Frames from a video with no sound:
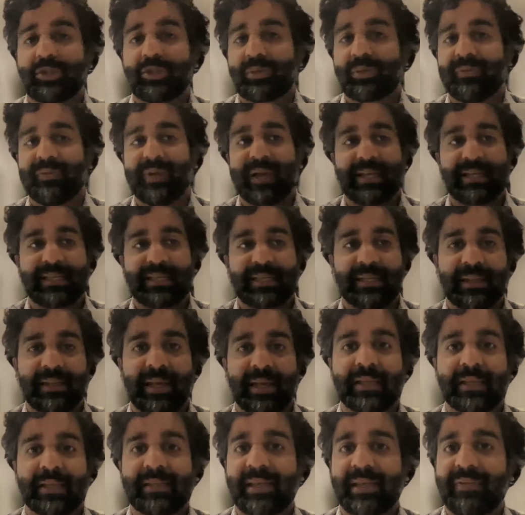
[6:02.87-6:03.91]
with
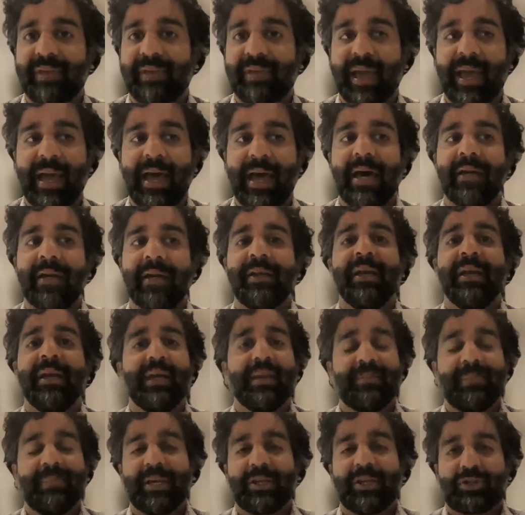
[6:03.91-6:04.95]
vasculitis they've had,
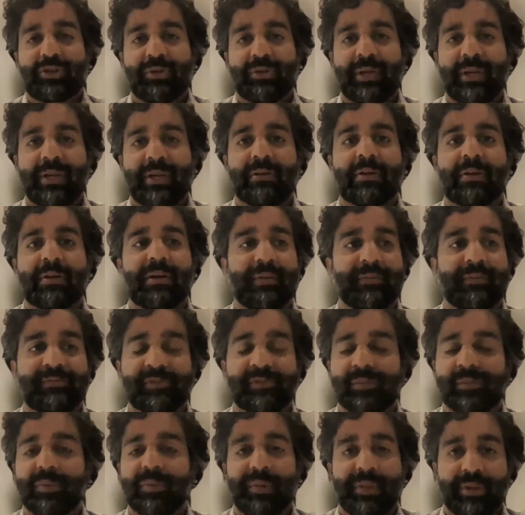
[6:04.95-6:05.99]
make sure that you're
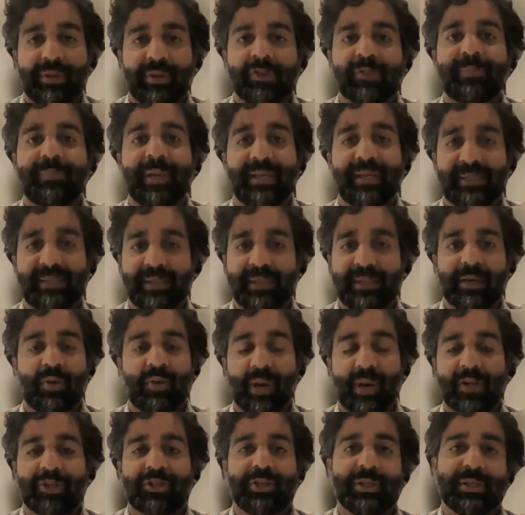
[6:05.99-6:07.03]
comfortable with those basic
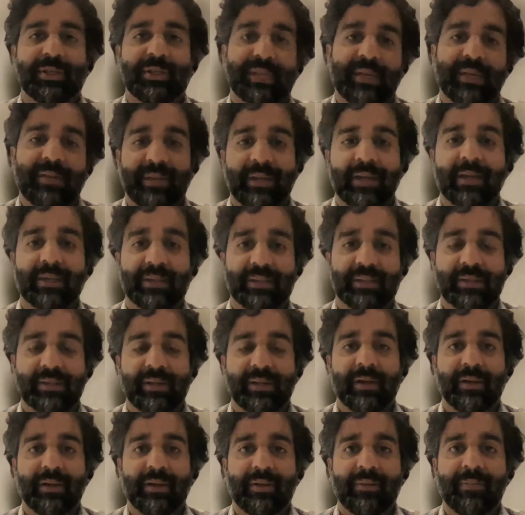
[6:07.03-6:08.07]
questions, I think is
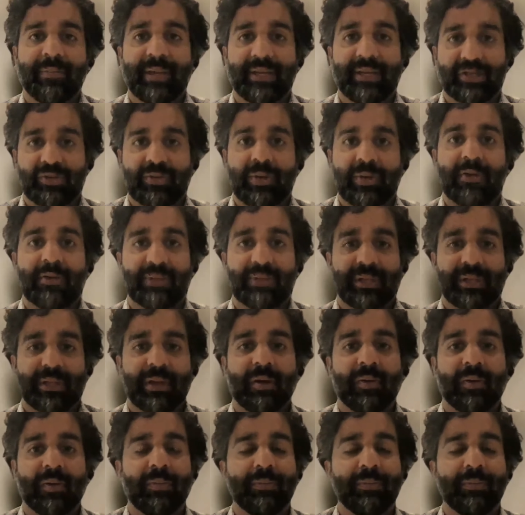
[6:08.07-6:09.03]
the best route to go.